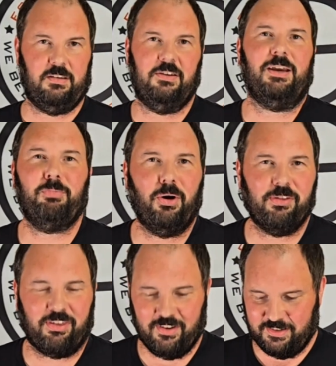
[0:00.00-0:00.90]
you get
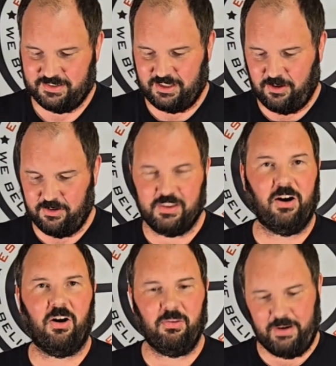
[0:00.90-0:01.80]
both. So
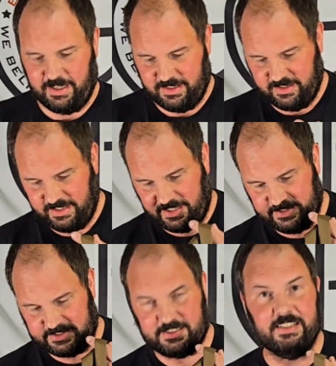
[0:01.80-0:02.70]
they're all made in the
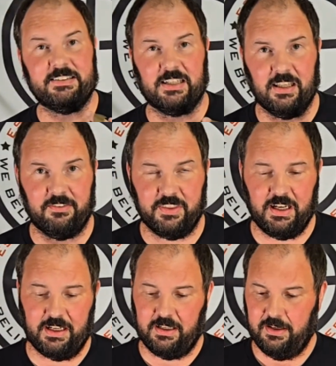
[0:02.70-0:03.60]
United States. I love
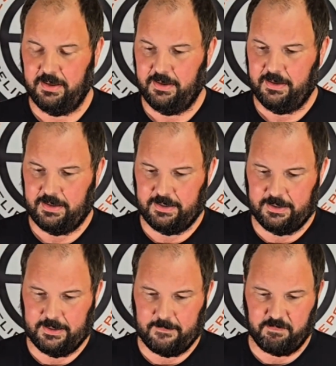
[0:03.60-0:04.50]
that.
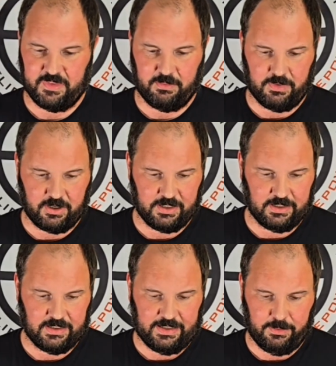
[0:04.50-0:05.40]

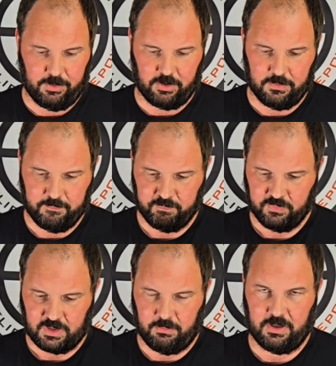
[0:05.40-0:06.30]
American labor,
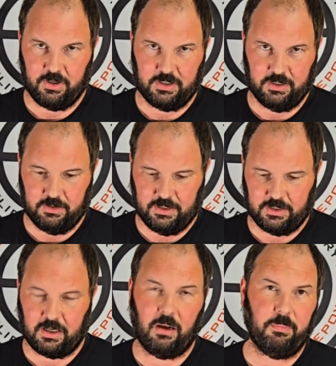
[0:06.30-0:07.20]

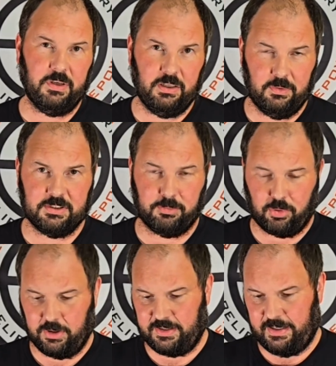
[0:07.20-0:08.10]
American company, we
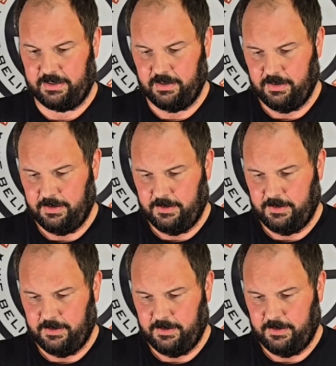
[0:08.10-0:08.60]
support that.